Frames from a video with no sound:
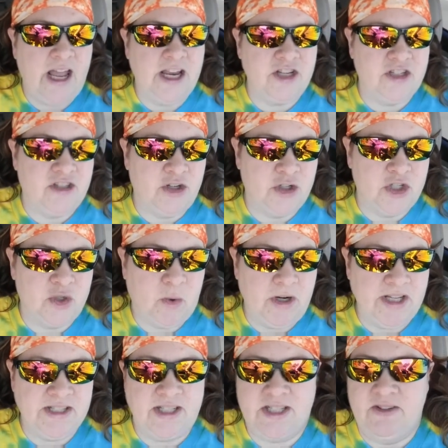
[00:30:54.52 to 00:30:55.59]
I there's
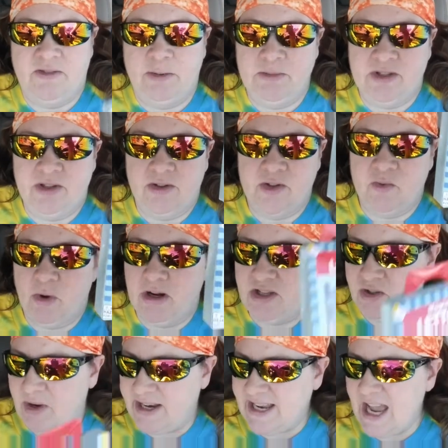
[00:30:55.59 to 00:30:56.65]
26 of them, so there's one.
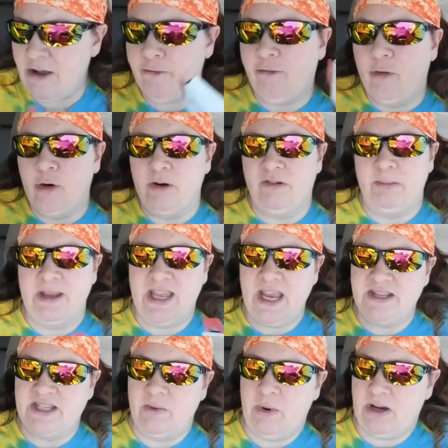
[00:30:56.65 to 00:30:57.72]
So I got four of them in
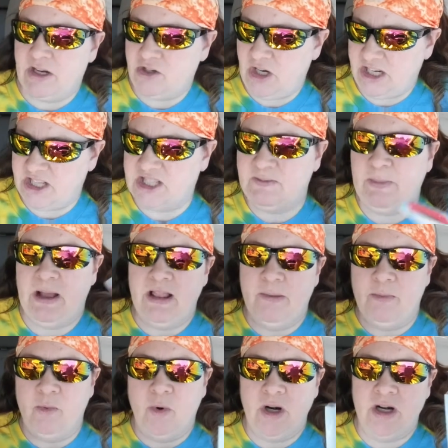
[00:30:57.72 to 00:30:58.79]
case I wanted to like spell
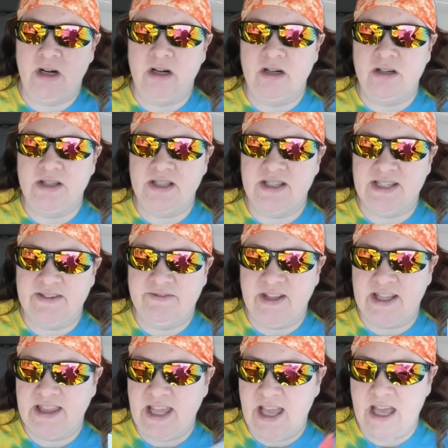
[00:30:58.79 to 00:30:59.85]
up words and stuff
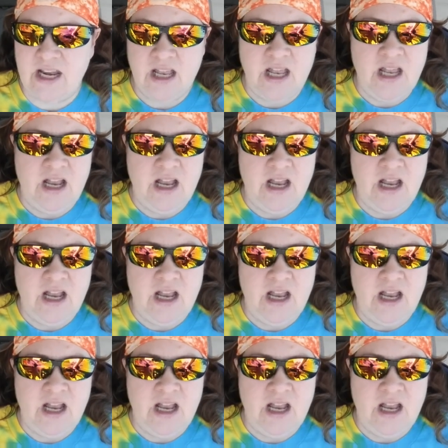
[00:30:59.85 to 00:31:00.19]
like that.